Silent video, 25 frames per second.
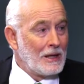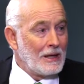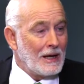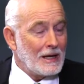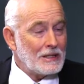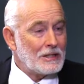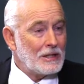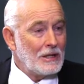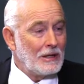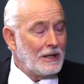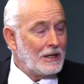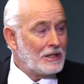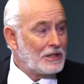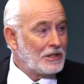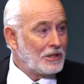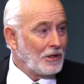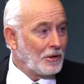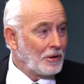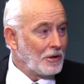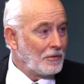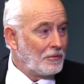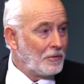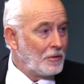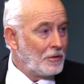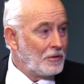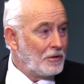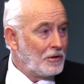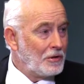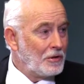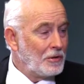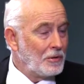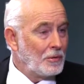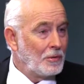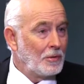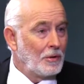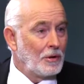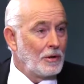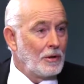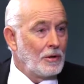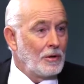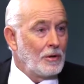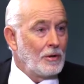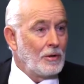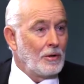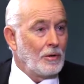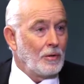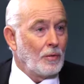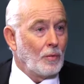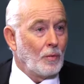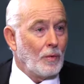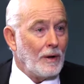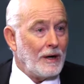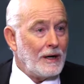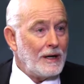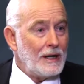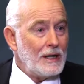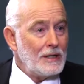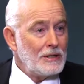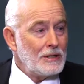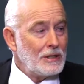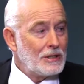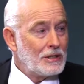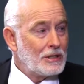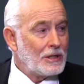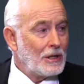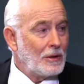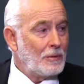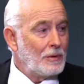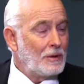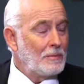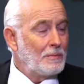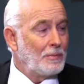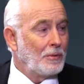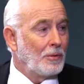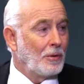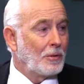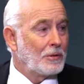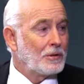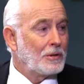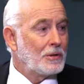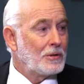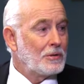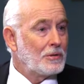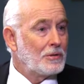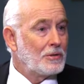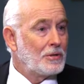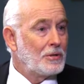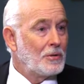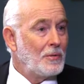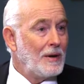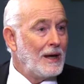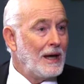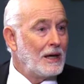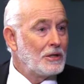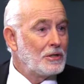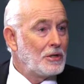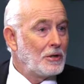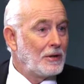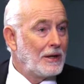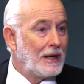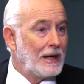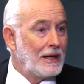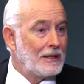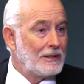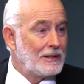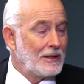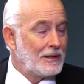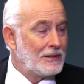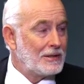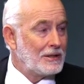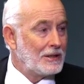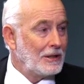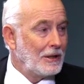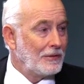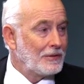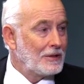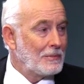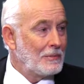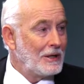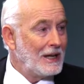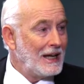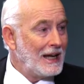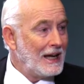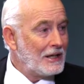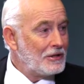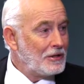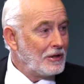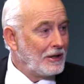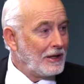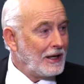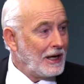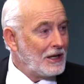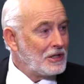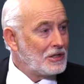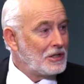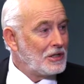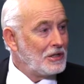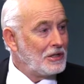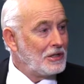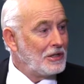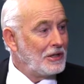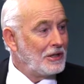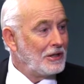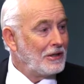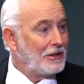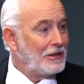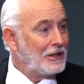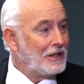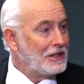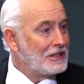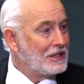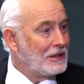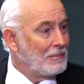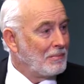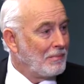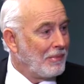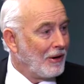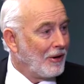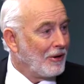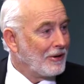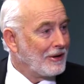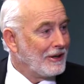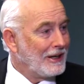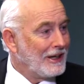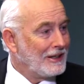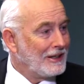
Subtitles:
Hassan, let's start off with you. Why is it so important to educate ourselves? I mean, education here is in block